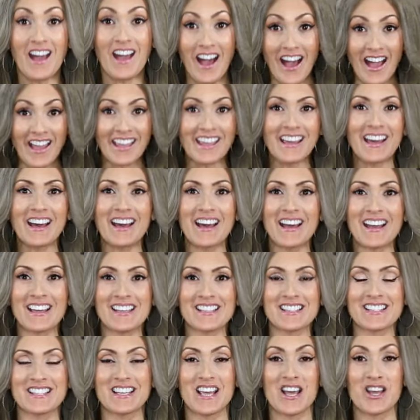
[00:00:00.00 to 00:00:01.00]
Hi
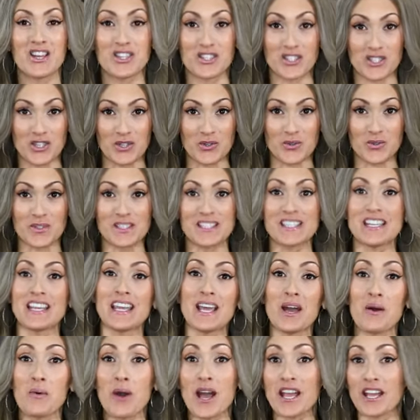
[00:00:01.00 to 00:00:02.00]
guys! To see
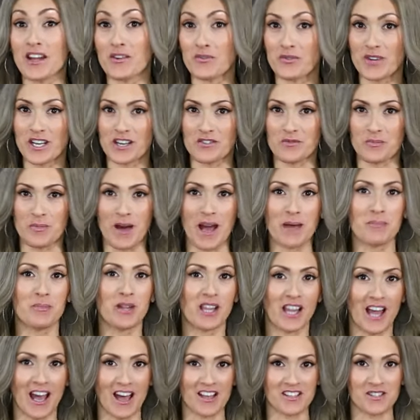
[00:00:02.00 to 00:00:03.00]
how I got rid of my
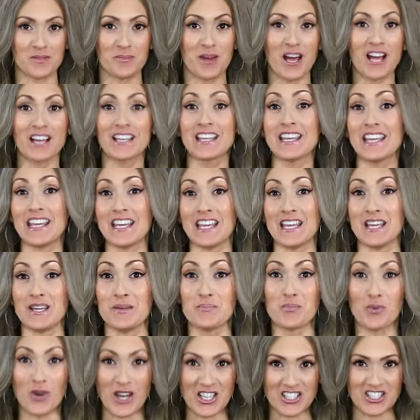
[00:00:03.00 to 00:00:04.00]
melasma,
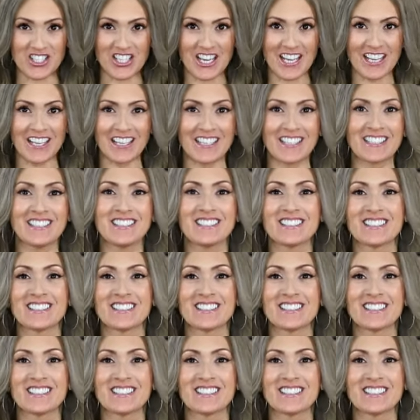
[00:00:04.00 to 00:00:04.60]
keep watching!